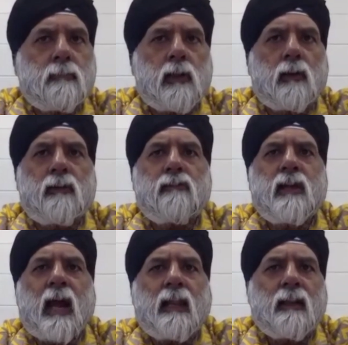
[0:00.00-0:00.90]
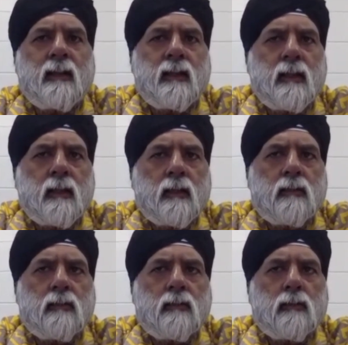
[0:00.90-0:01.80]
Now, in reality,
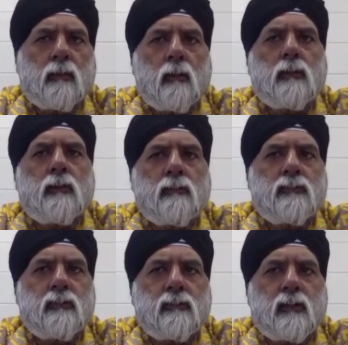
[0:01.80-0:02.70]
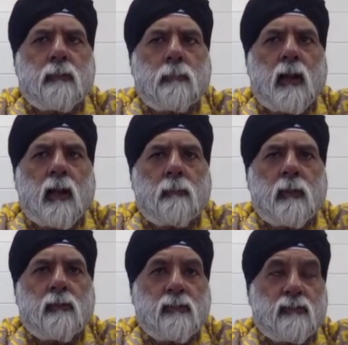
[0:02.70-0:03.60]
not all universities can apply
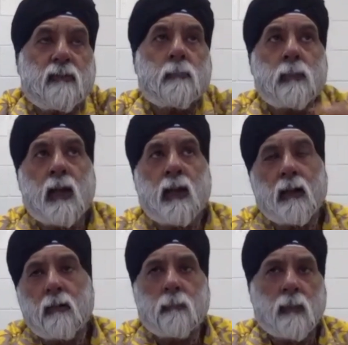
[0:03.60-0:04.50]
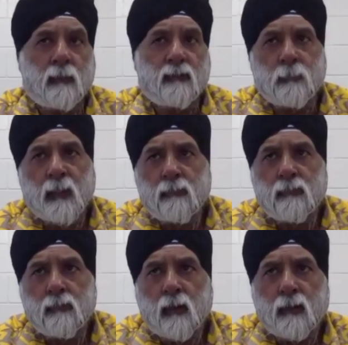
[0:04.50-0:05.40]
because, as I've explained
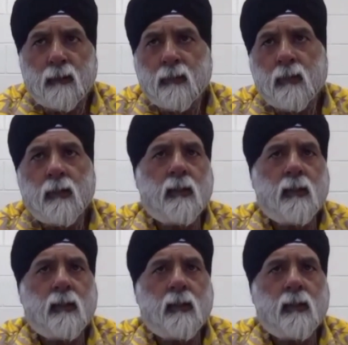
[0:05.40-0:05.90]
to you, Arnold,